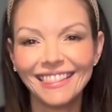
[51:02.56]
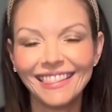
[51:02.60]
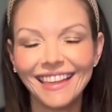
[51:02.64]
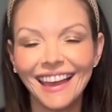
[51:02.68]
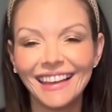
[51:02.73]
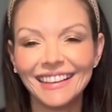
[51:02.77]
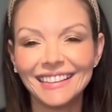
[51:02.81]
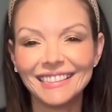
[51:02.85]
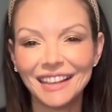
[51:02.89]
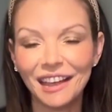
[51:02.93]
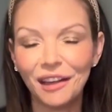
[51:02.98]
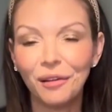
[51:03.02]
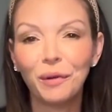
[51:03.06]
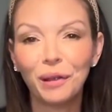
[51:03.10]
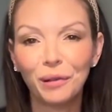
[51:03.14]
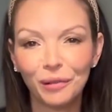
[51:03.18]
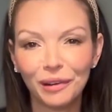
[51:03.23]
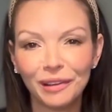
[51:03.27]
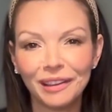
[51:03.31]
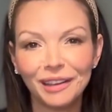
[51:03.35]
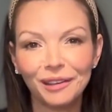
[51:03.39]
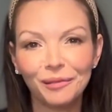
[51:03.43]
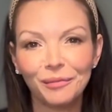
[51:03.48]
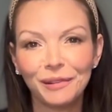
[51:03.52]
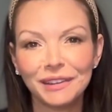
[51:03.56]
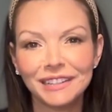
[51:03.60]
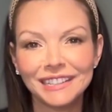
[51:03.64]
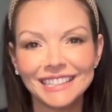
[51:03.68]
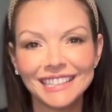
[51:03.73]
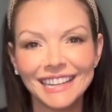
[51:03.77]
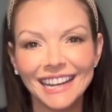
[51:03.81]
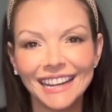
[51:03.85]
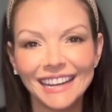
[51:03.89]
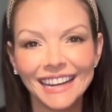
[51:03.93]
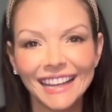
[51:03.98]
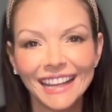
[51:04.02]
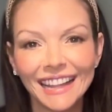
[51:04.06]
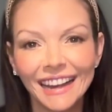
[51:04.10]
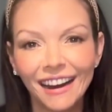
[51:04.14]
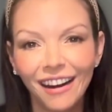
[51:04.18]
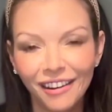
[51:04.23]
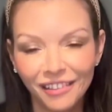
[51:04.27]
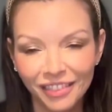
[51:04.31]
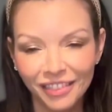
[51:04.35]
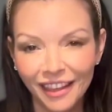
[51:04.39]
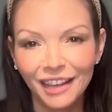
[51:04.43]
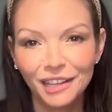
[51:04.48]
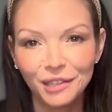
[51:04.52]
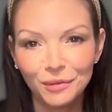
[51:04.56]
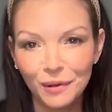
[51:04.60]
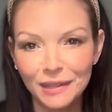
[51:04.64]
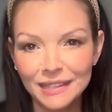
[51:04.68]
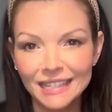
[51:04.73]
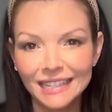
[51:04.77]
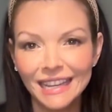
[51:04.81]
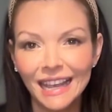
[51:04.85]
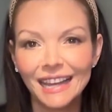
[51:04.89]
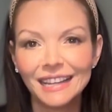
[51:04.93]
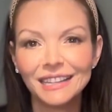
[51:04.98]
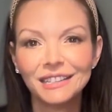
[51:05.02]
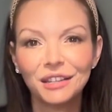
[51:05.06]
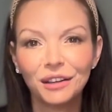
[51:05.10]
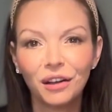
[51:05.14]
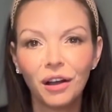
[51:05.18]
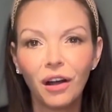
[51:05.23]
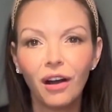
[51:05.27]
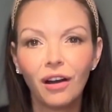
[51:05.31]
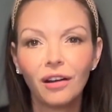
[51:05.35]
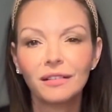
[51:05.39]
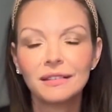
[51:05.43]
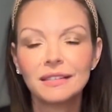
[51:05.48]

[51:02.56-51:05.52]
Thanks again. We really appreciate it. Our thanks once again to Karl